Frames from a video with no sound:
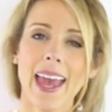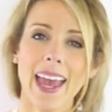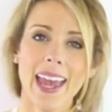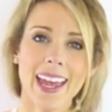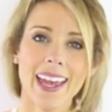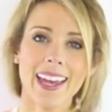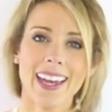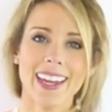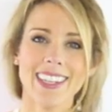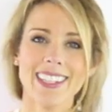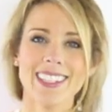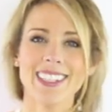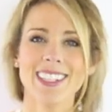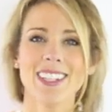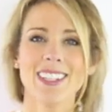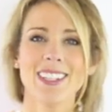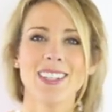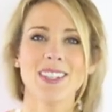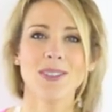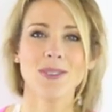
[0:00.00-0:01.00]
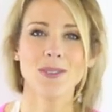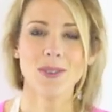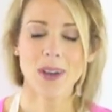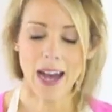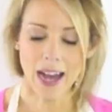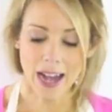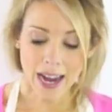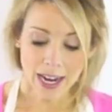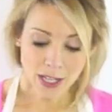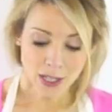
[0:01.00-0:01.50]
and you'll,
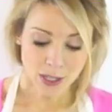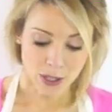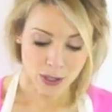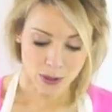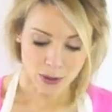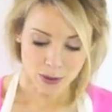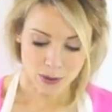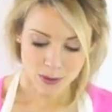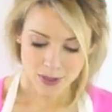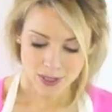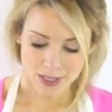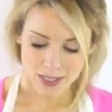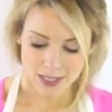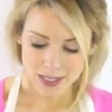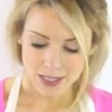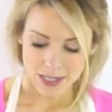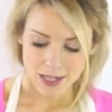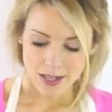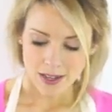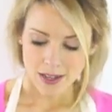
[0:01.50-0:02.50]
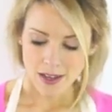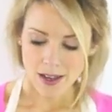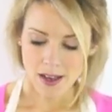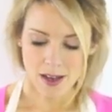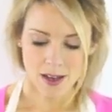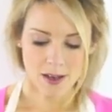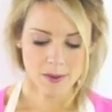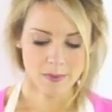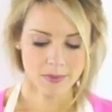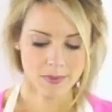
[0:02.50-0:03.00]
I used
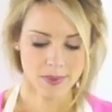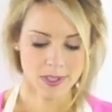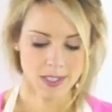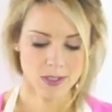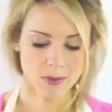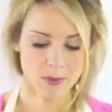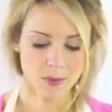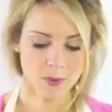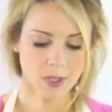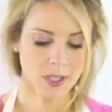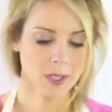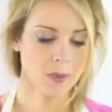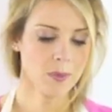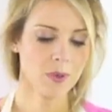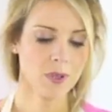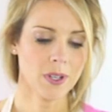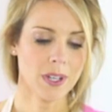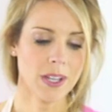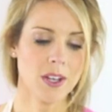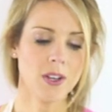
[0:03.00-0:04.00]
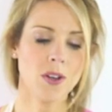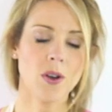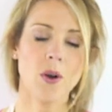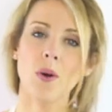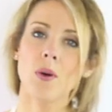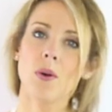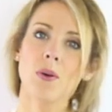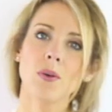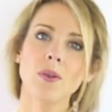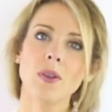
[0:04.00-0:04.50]
um, this really pretty
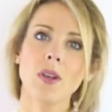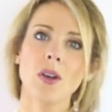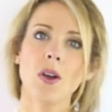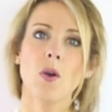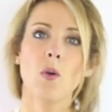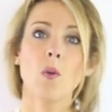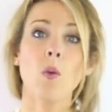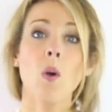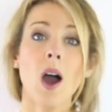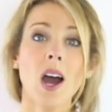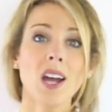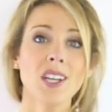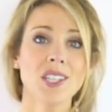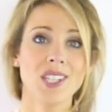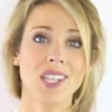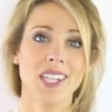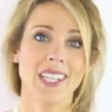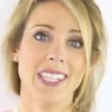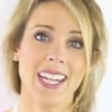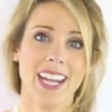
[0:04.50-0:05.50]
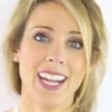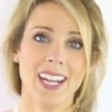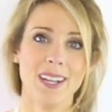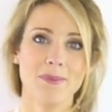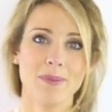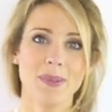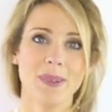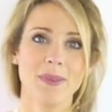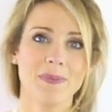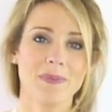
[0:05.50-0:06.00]
gold washi
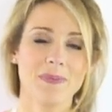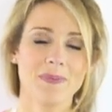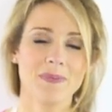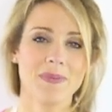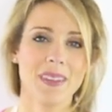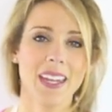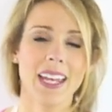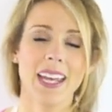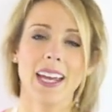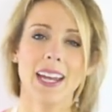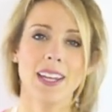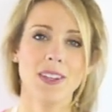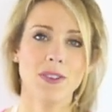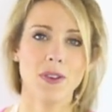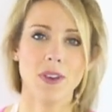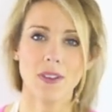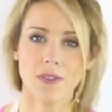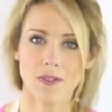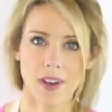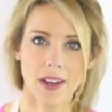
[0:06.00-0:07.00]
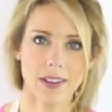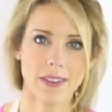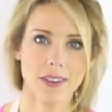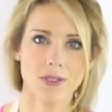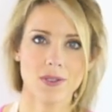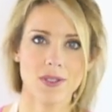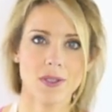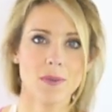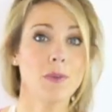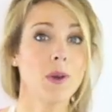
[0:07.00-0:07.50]
tape and you can find
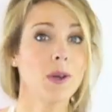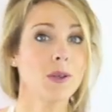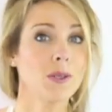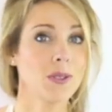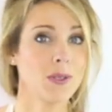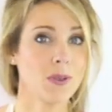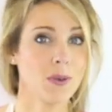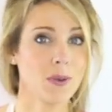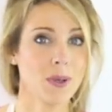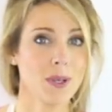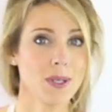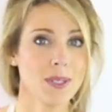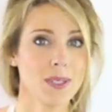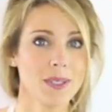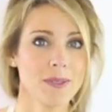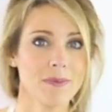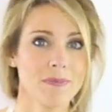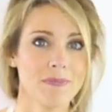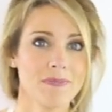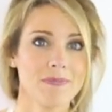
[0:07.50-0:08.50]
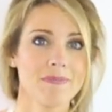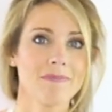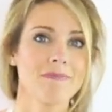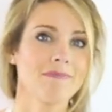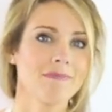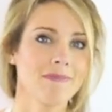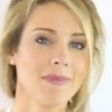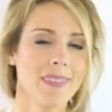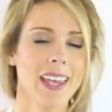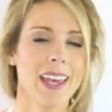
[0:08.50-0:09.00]
those in most stores
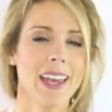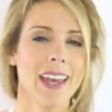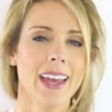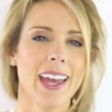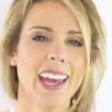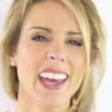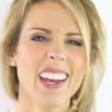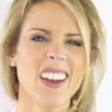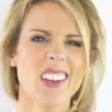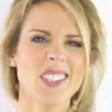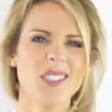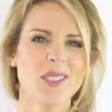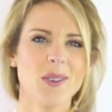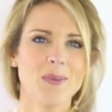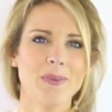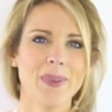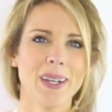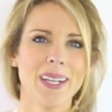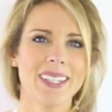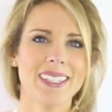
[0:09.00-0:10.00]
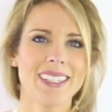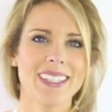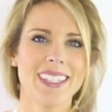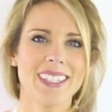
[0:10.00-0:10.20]
and also a pair of